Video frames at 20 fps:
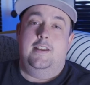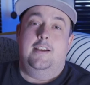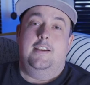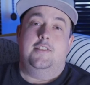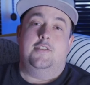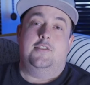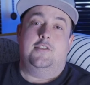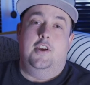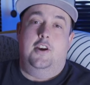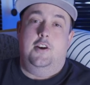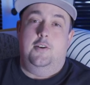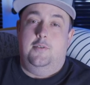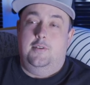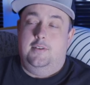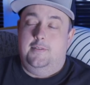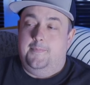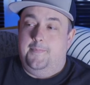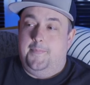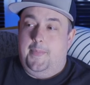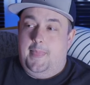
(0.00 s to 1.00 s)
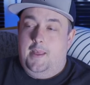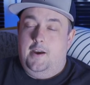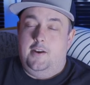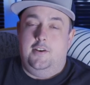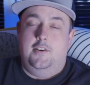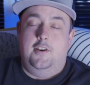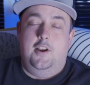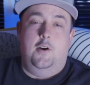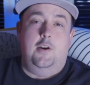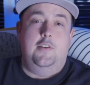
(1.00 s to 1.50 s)
So, I
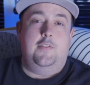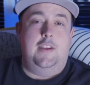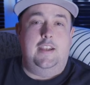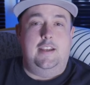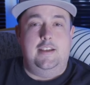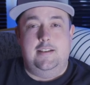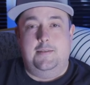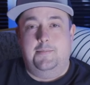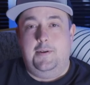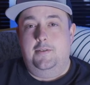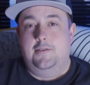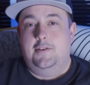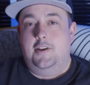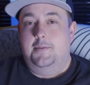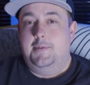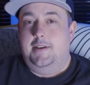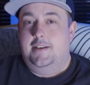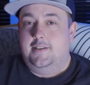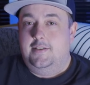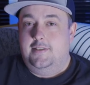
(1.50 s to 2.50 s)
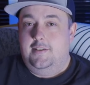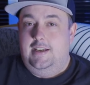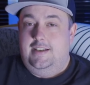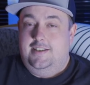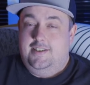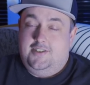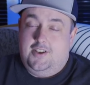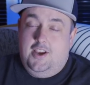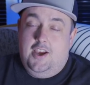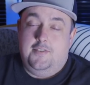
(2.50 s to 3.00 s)
don't know, I think it's about time he
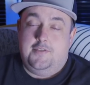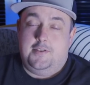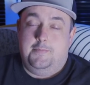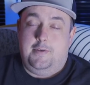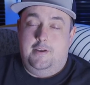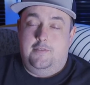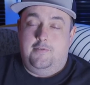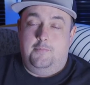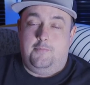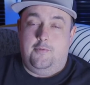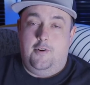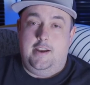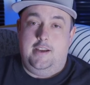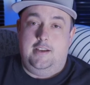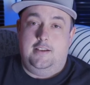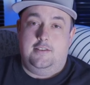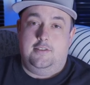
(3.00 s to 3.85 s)
deserves a bit of a break,